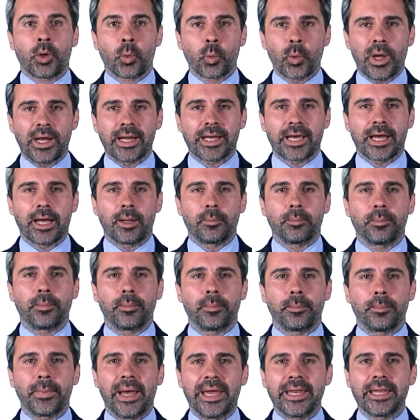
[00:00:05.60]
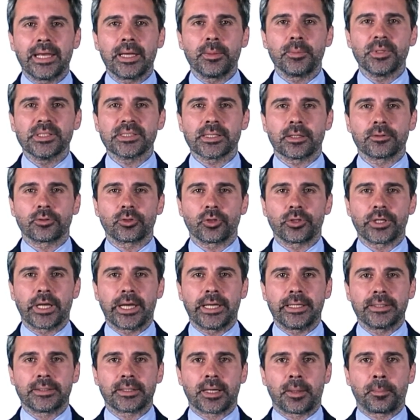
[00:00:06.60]
Welcome, my name is Antonio
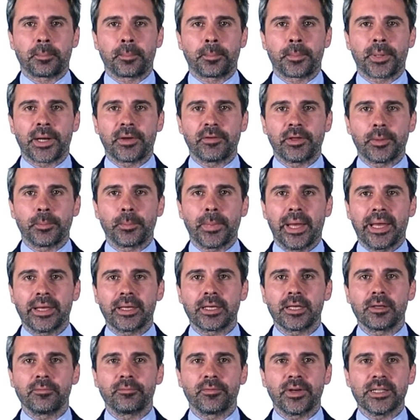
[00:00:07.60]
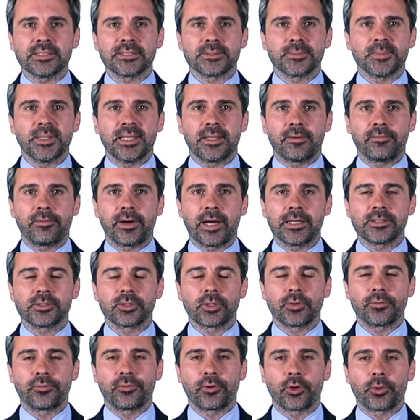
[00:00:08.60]
Aita, Private Banking Investment
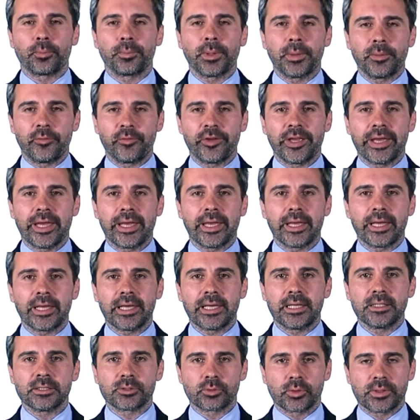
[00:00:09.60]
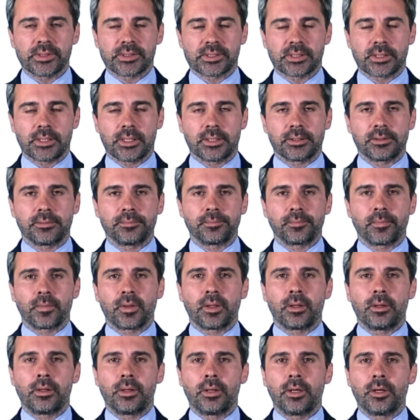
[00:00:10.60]
Advisor for BBVA in Switzerland.
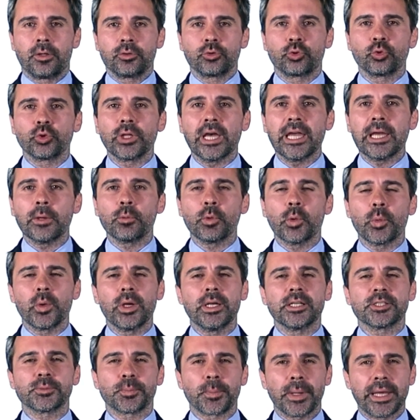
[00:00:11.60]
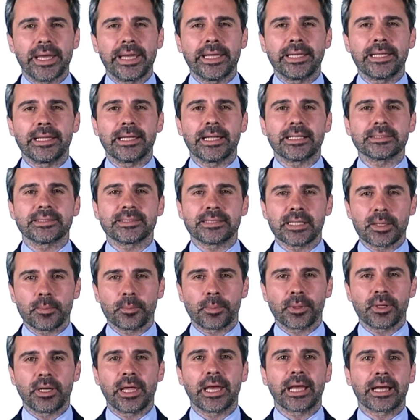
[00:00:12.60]
Today we will explain in a
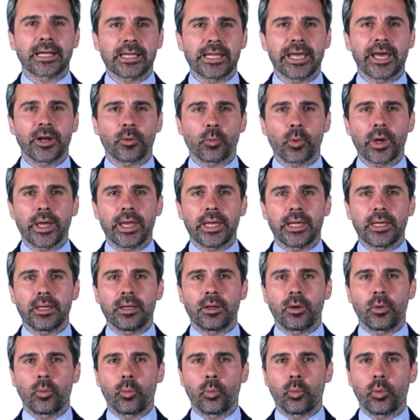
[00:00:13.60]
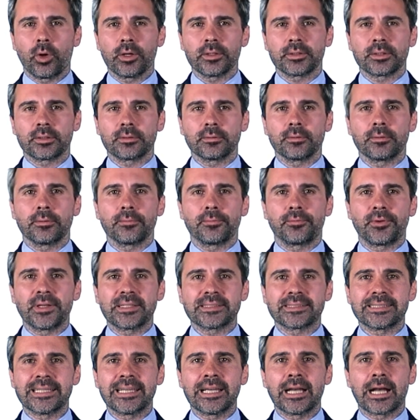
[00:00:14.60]
simple and clear way what
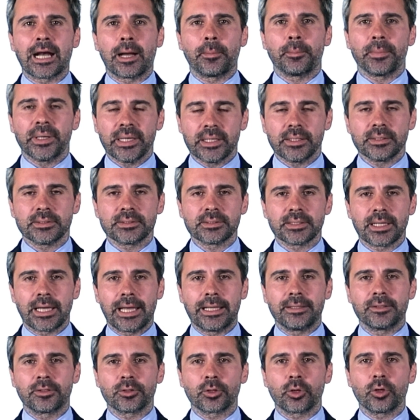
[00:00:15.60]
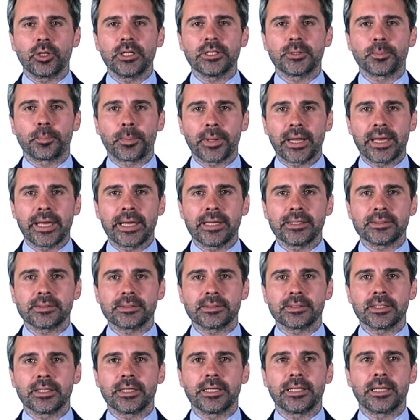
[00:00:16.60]
fixed income is and the role it
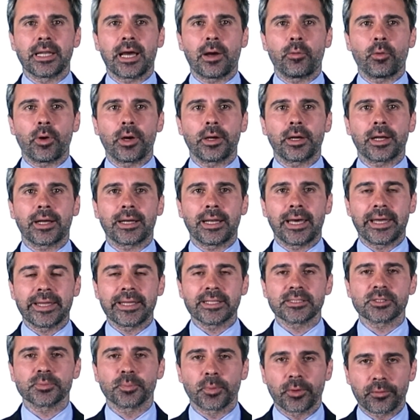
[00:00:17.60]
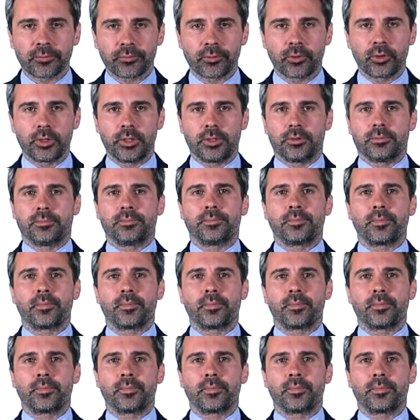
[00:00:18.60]
plays in our clients' portfolio.